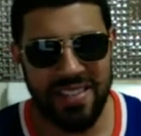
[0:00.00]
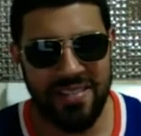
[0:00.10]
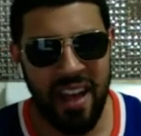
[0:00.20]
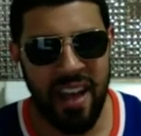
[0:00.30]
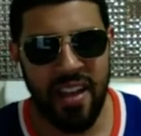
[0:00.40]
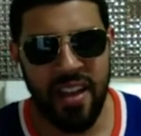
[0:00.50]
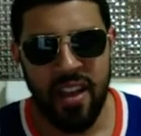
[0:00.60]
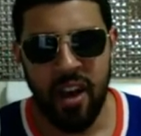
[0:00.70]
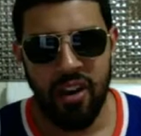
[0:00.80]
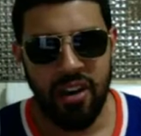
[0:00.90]
is not
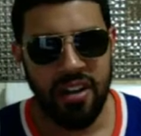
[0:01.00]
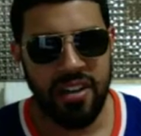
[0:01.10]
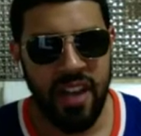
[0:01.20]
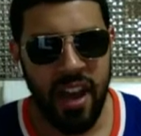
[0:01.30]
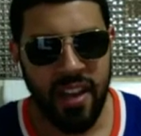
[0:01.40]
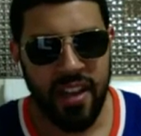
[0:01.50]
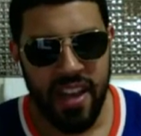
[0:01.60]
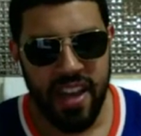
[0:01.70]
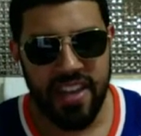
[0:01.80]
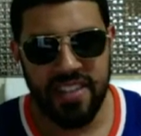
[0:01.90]
a good guy.
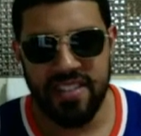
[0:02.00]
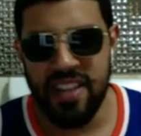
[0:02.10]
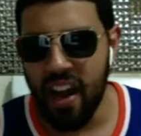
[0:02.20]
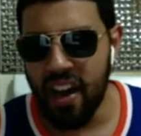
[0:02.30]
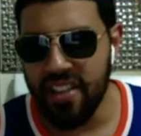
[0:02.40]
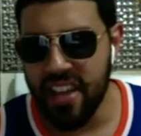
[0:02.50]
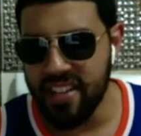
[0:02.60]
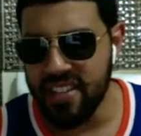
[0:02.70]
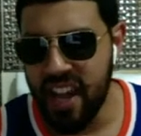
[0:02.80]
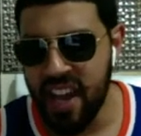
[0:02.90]
He is not on
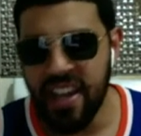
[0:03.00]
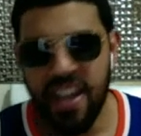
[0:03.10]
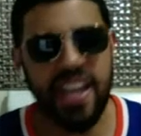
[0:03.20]
their side.